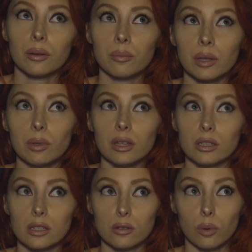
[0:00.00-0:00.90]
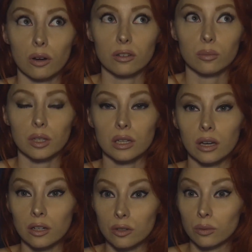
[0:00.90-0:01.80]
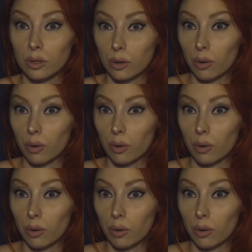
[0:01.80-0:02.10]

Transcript: Maybe this is wrong of me. I don't know.